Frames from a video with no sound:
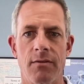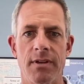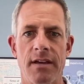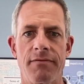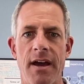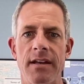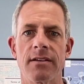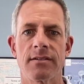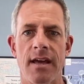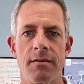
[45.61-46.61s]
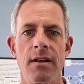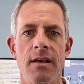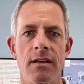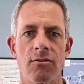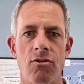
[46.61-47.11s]
And what they find is that
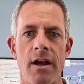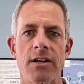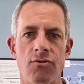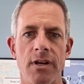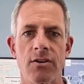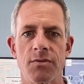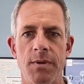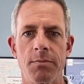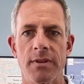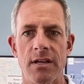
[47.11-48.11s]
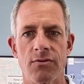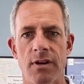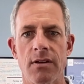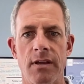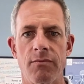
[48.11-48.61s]
chronic drinkers, people that
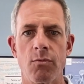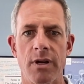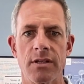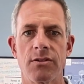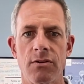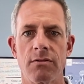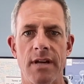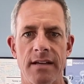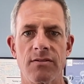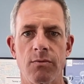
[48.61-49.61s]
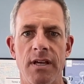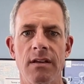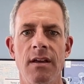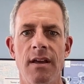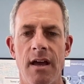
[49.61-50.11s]
drink even one to two nights a week,